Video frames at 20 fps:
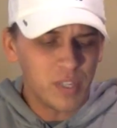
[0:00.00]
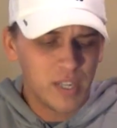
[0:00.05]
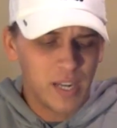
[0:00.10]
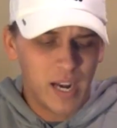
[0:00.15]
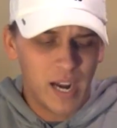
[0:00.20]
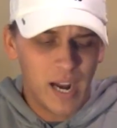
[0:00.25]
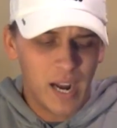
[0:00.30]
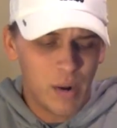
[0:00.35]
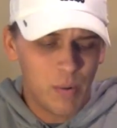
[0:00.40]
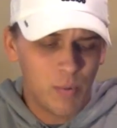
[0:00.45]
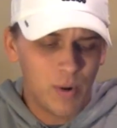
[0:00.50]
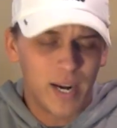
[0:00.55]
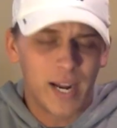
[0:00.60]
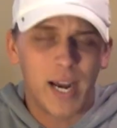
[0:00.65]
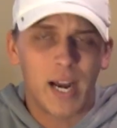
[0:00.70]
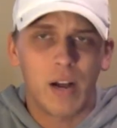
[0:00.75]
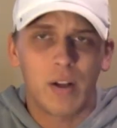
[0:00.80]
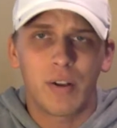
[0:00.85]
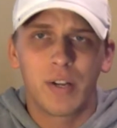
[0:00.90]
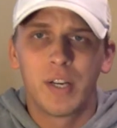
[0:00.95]
I went
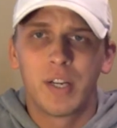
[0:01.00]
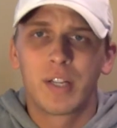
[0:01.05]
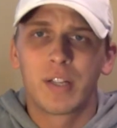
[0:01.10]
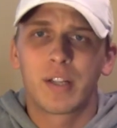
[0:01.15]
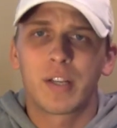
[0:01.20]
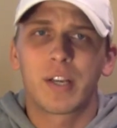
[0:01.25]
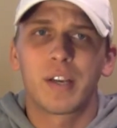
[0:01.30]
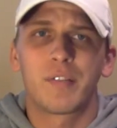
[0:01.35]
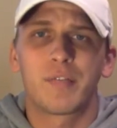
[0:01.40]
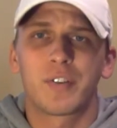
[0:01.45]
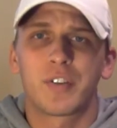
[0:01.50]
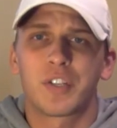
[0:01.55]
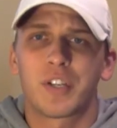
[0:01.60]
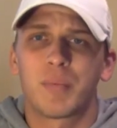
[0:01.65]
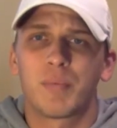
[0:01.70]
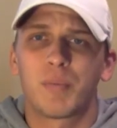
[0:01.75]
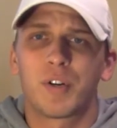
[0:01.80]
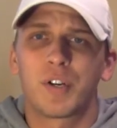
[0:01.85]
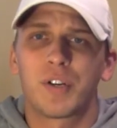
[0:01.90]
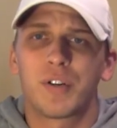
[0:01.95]
out looking for
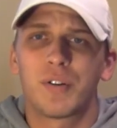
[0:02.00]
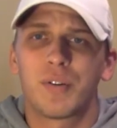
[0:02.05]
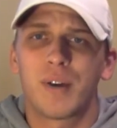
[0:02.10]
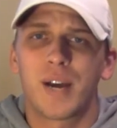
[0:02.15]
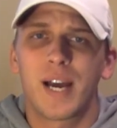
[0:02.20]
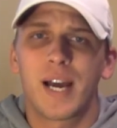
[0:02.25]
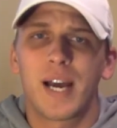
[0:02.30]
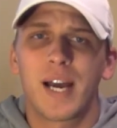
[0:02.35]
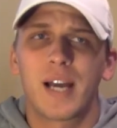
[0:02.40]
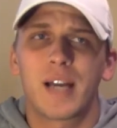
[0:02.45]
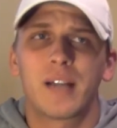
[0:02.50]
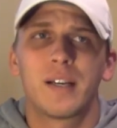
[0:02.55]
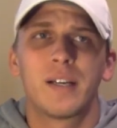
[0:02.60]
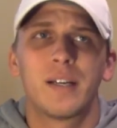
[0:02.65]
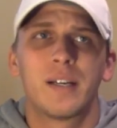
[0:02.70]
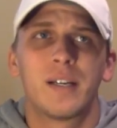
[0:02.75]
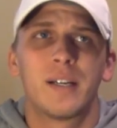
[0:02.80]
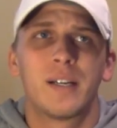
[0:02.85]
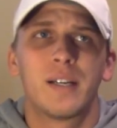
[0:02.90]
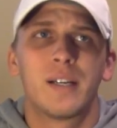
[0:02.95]
someone who had
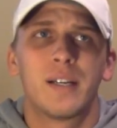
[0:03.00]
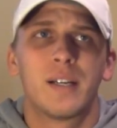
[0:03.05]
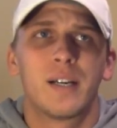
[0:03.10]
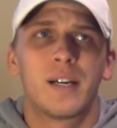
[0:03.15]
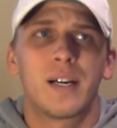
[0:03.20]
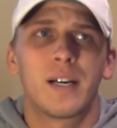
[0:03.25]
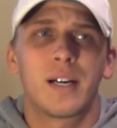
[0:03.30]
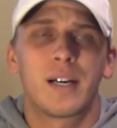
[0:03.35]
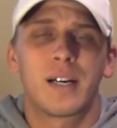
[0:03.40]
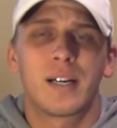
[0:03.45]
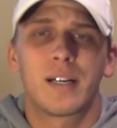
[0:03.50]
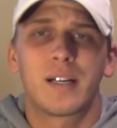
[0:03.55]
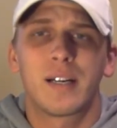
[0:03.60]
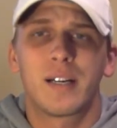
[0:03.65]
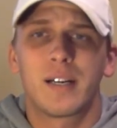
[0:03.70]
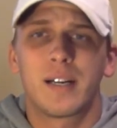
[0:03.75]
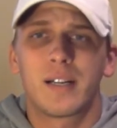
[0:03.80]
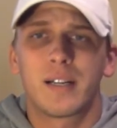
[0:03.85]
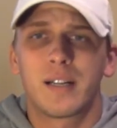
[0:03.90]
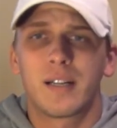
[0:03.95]

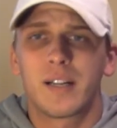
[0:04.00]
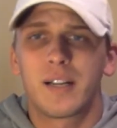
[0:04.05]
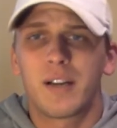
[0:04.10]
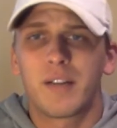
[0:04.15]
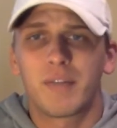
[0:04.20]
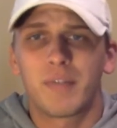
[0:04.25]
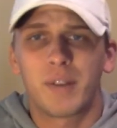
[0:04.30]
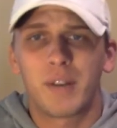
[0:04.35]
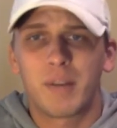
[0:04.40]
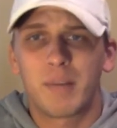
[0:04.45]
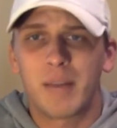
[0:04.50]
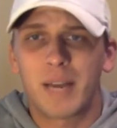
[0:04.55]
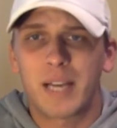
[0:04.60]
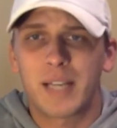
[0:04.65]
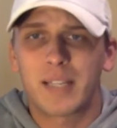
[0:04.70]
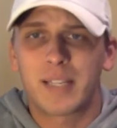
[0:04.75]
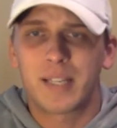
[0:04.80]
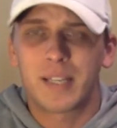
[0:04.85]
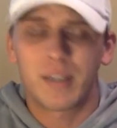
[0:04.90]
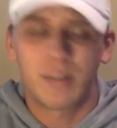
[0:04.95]
enough running
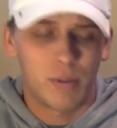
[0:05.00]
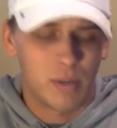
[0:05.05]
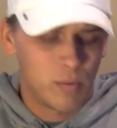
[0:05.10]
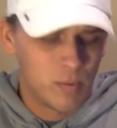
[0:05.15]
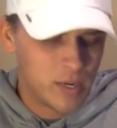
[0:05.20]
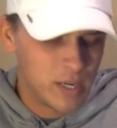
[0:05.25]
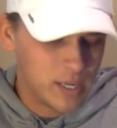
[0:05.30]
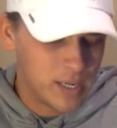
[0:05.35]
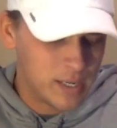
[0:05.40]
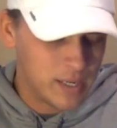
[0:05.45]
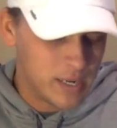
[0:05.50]
backs to get rid of one.